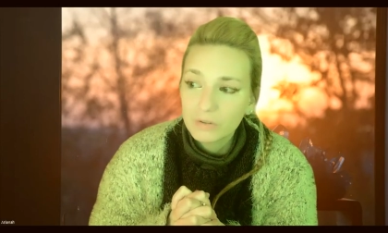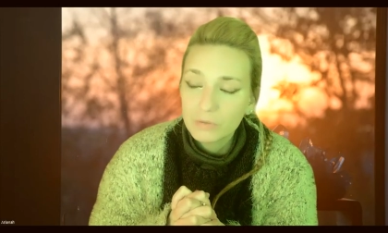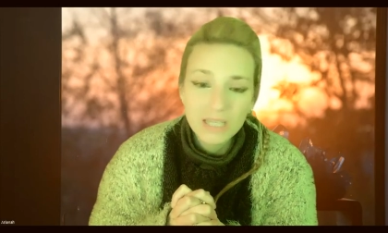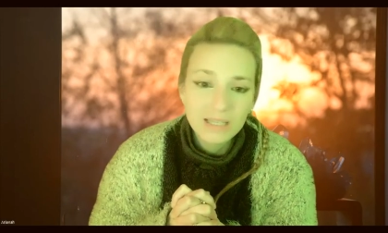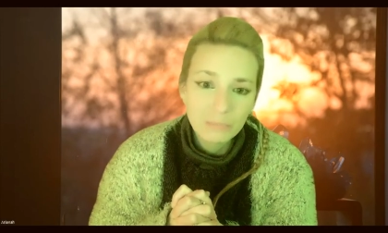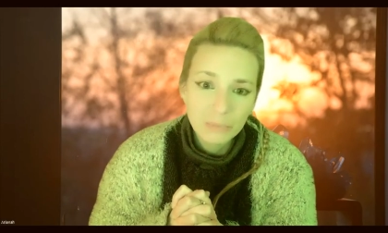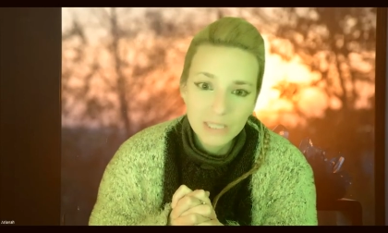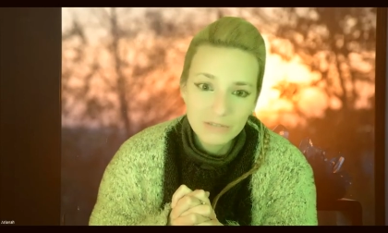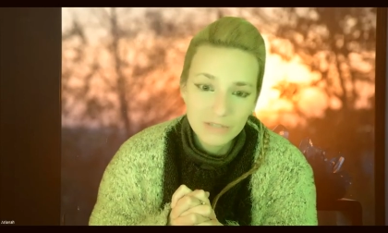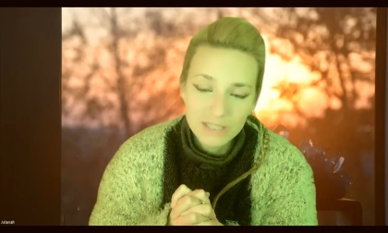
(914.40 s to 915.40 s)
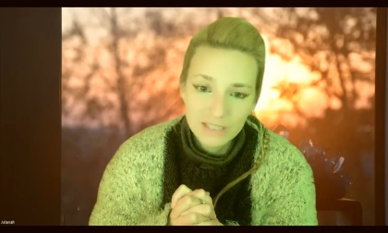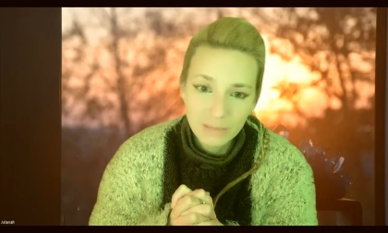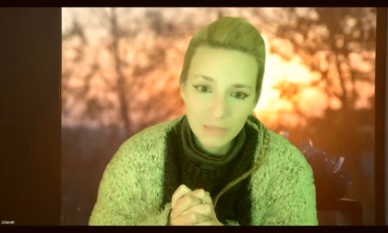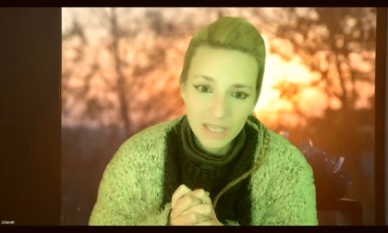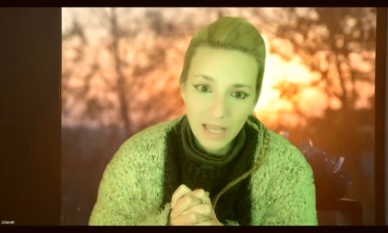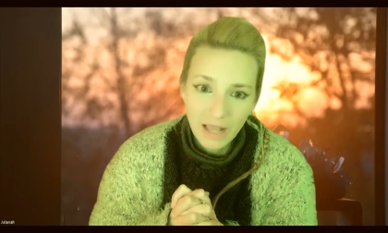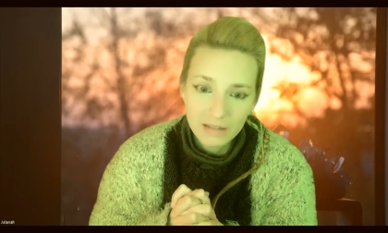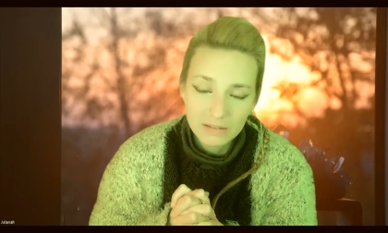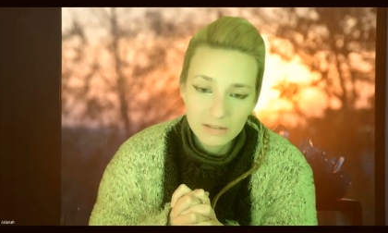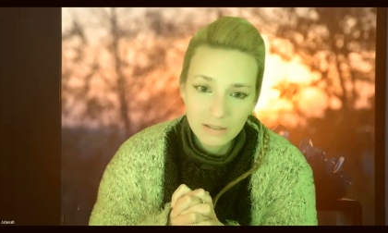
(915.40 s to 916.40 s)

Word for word: to make them believe it's something else